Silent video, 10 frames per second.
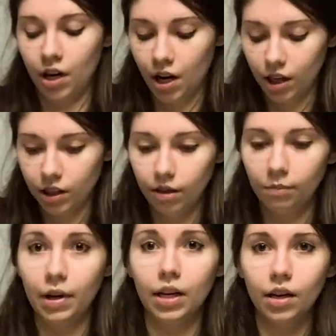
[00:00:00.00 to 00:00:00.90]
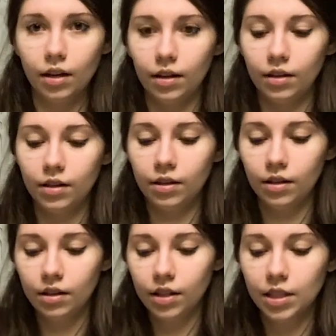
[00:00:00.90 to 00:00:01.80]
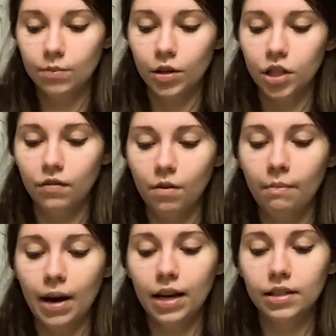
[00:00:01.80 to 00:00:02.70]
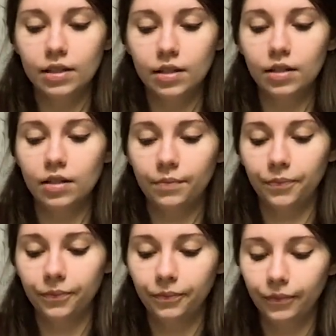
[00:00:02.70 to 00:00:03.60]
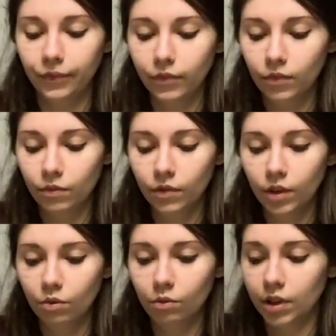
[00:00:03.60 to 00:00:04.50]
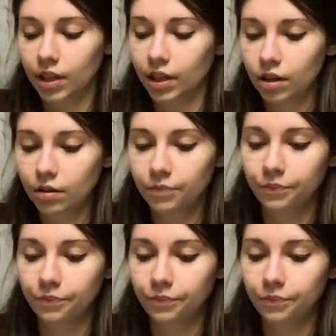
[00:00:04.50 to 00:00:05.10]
not to make as much of a mess with it.